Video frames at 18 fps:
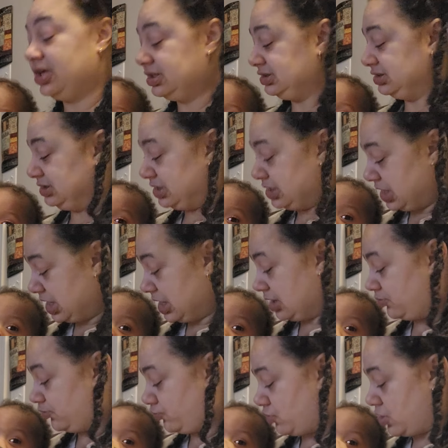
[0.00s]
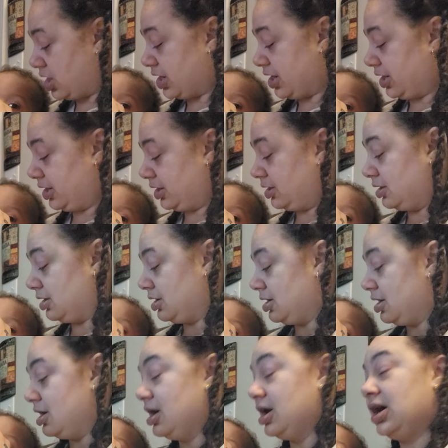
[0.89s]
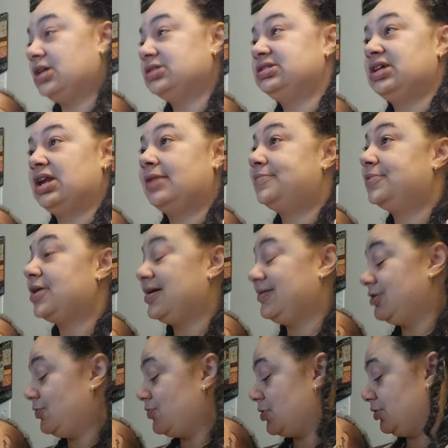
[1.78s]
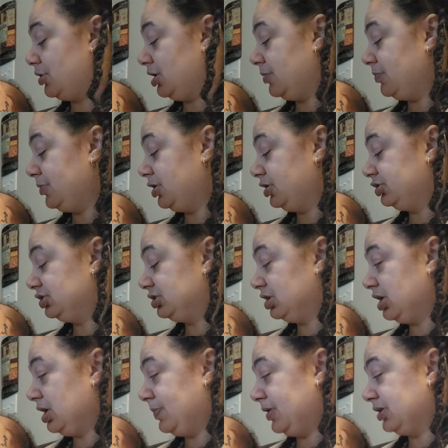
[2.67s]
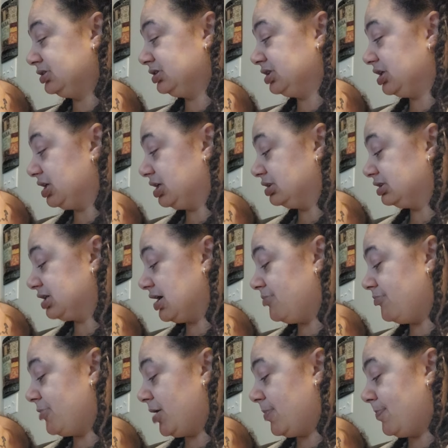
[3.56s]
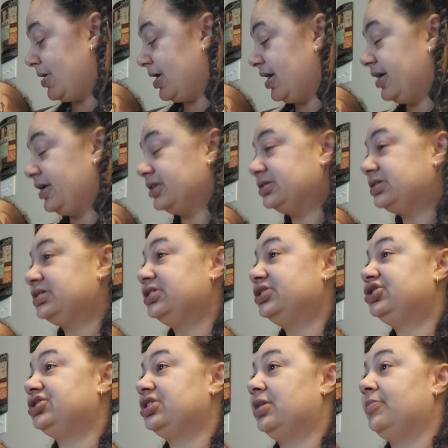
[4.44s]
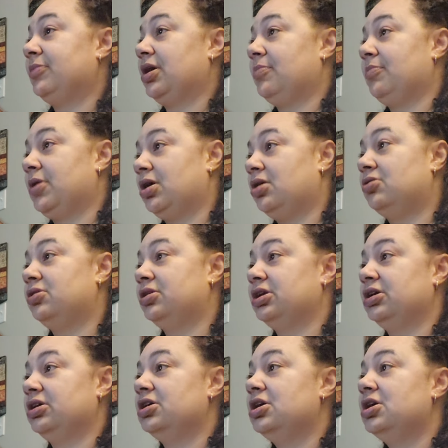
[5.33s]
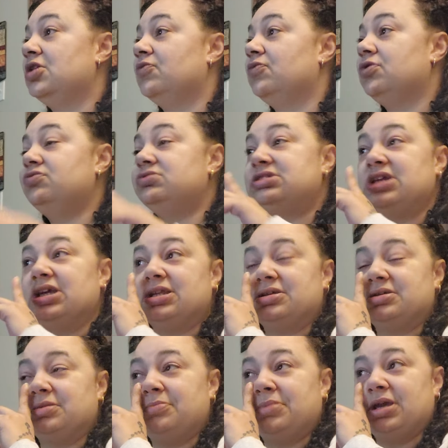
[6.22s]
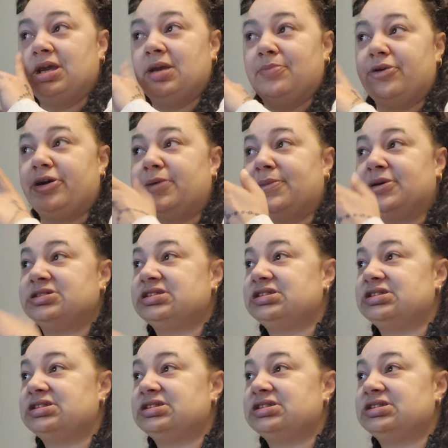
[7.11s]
is not right. I said, I probably won't get much sleep. I said, because I'm, I'm paying attention. I'm, I'm on it. We was getting in bed probably about